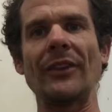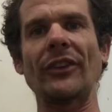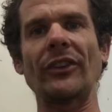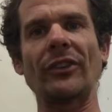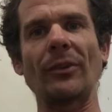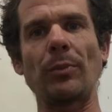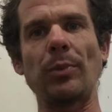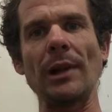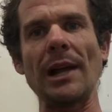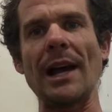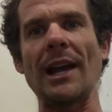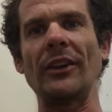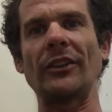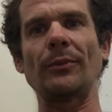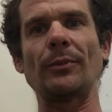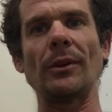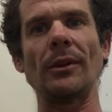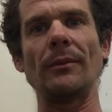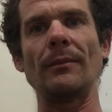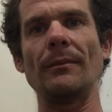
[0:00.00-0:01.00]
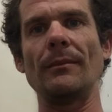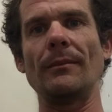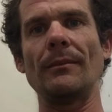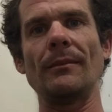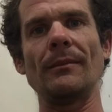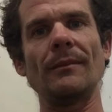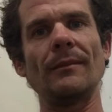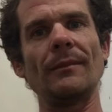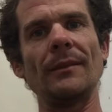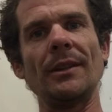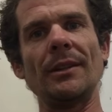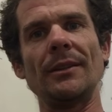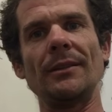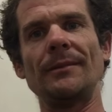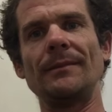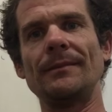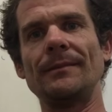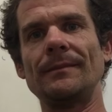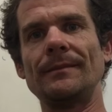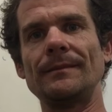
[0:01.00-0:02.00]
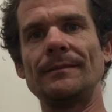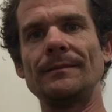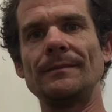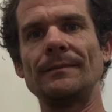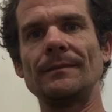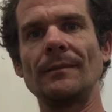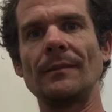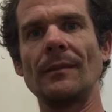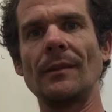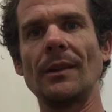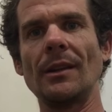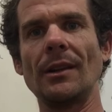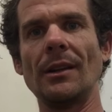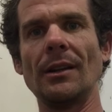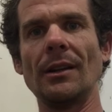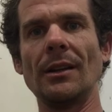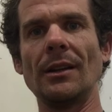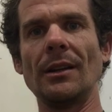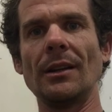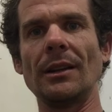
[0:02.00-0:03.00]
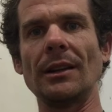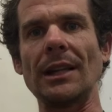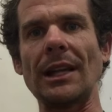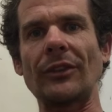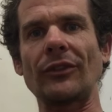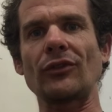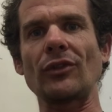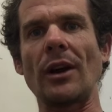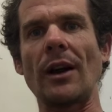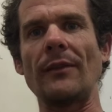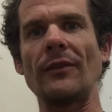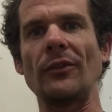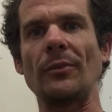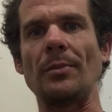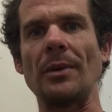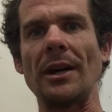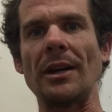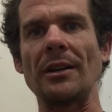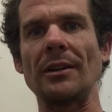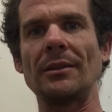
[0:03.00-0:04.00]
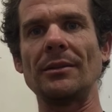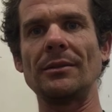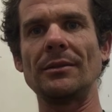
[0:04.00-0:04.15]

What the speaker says: is a place, but, you know. Less driving is better.